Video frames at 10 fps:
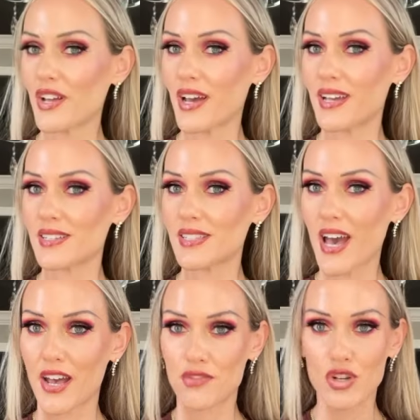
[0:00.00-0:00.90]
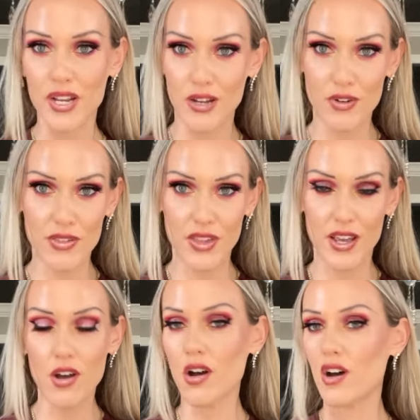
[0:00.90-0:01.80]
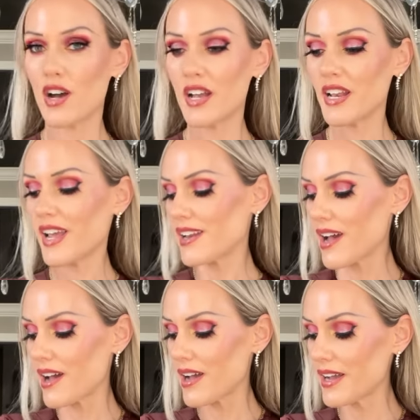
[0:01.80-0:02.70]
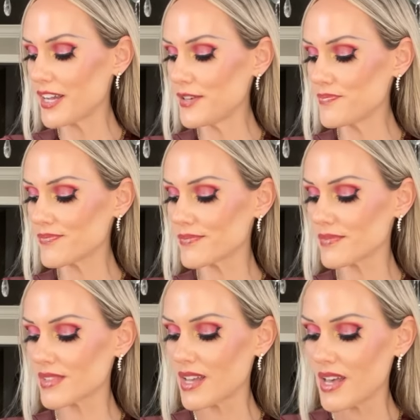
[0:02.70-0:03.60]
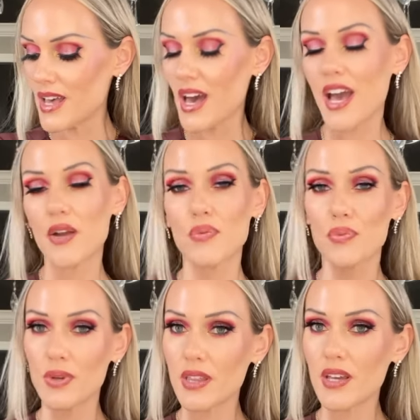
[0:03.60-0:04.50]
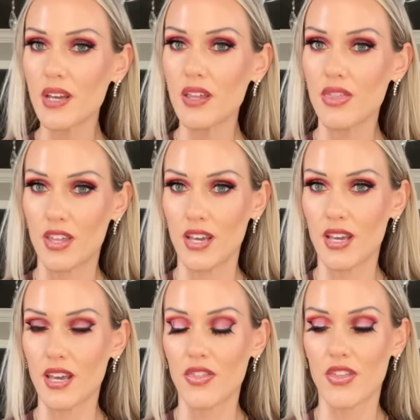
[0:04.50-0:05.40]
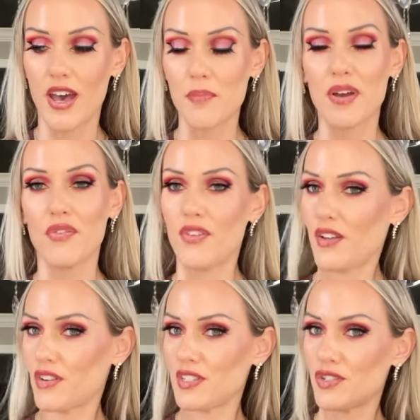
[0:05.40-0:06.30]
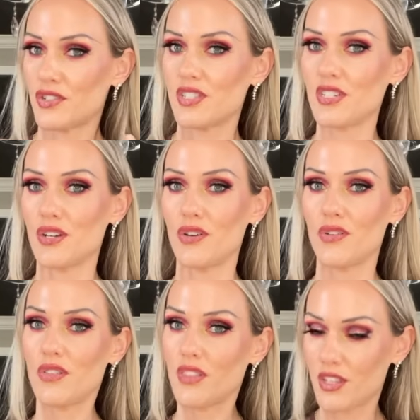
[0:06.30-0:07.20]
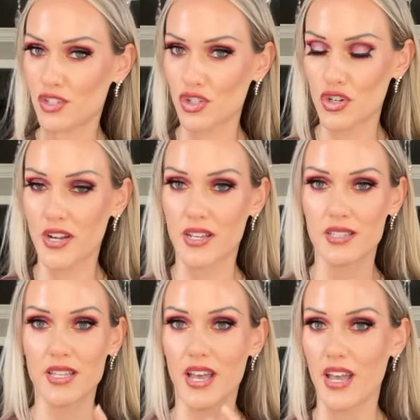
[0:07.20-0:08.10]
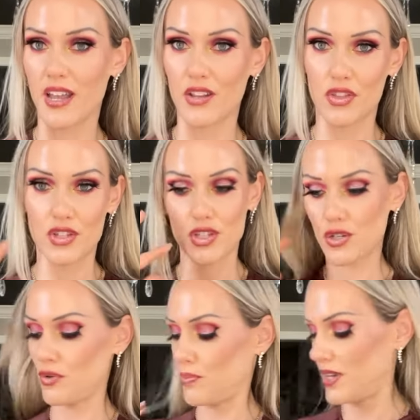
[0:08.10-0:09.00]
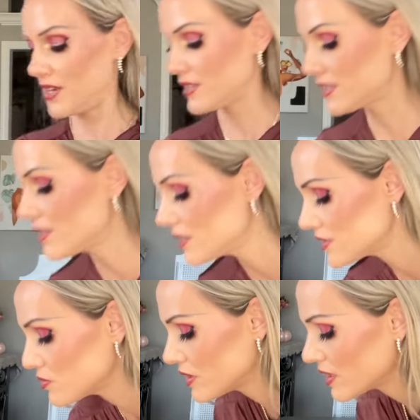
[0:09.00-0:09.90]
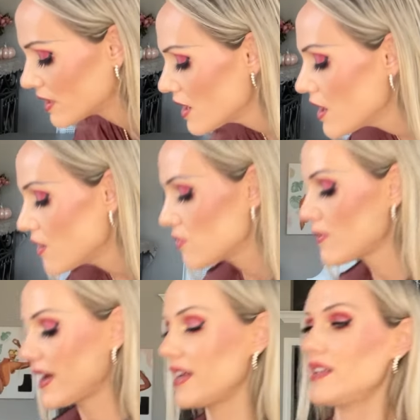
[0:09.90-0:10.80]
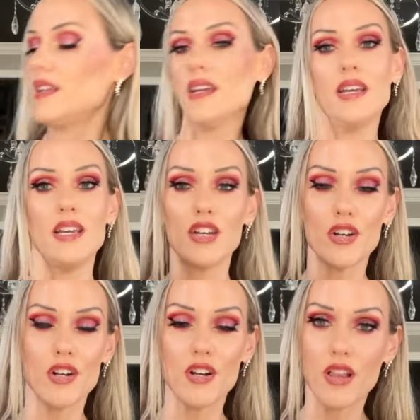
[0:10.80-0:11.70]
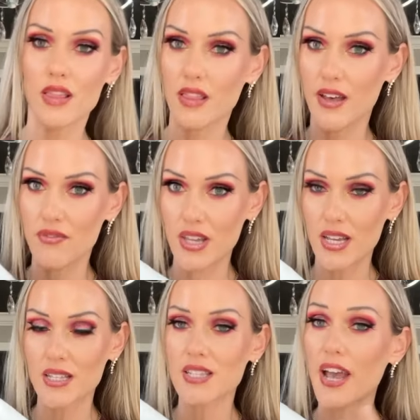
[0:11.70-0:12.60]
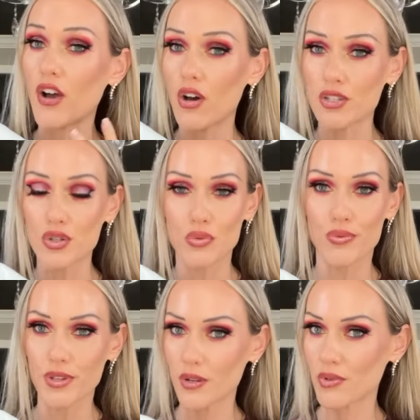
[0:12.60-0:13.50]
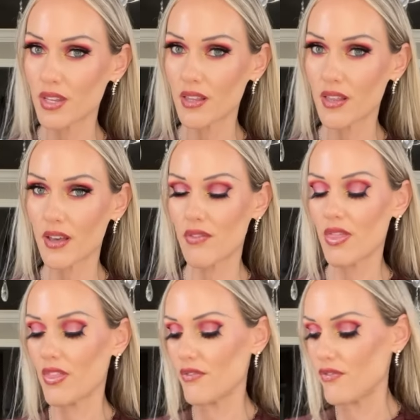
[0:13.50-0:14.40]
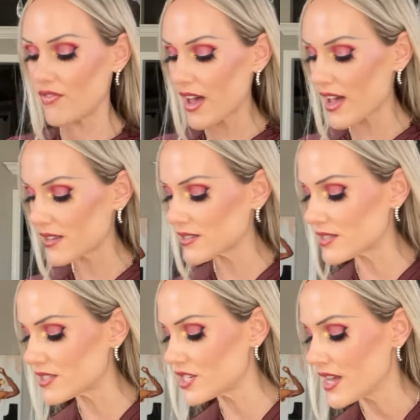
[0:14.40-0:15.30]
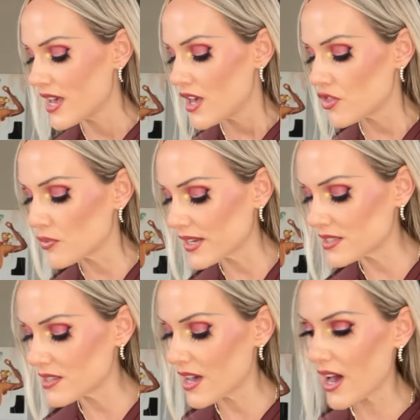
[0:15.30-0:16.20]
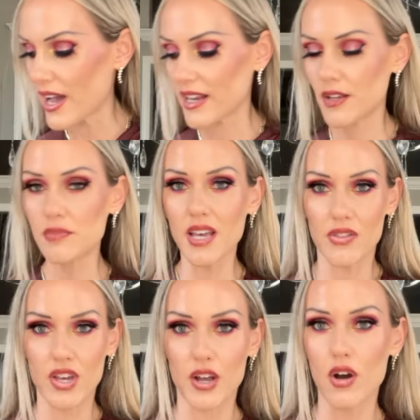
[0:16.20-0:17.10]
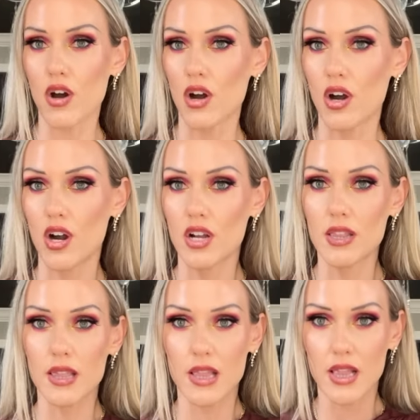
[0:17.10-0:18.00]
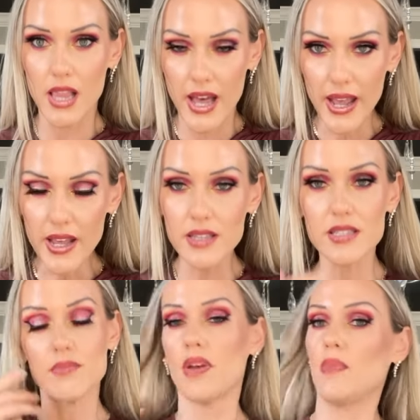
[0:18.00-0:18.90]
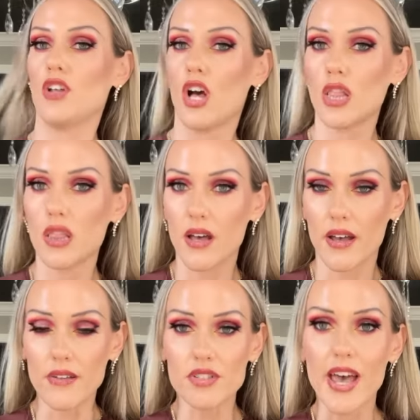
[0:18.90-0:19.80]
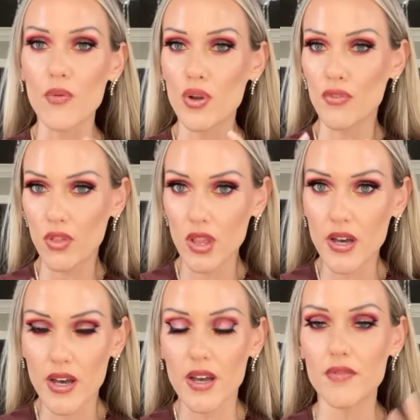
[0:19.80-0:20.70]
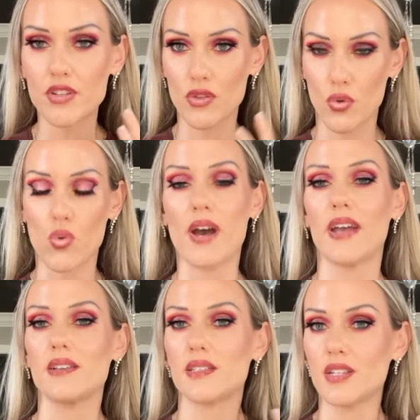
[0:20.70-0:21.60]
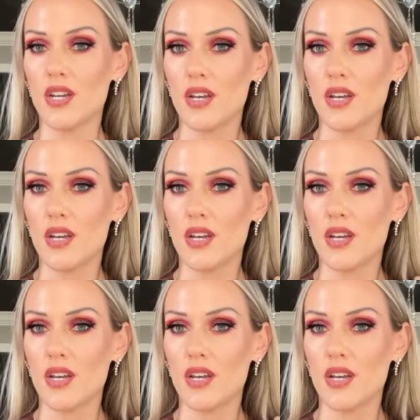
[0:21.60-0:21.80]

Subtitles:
guys, I've tried everything on, and I really think that my favorites are still this dress and the two-piece, this one right here. Love these. I also really, really love the vest. The rest of the items I think are likes, maybe not loves. I would have loved the white